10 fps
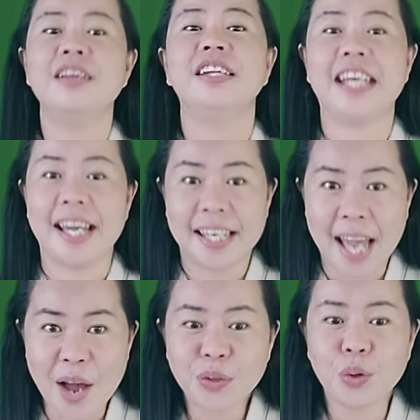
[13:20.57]
the
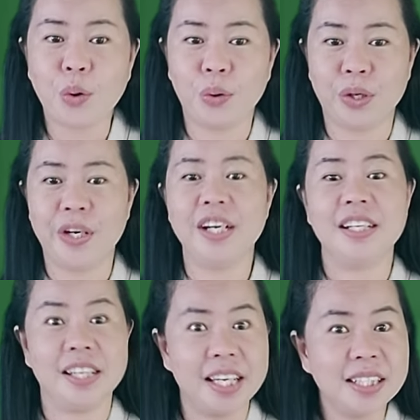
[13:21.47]
account holder
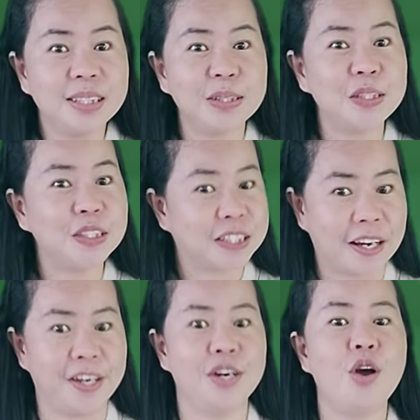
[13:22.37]
needs to
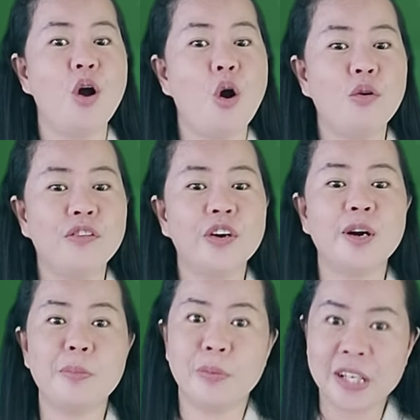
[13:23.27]
sign over
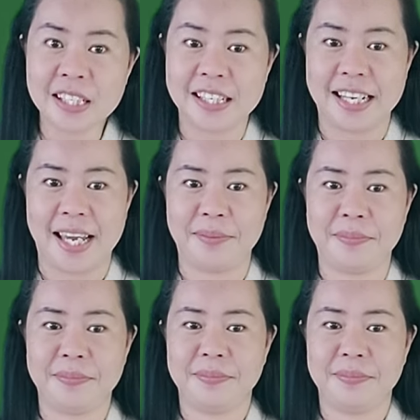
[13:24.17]
her printed name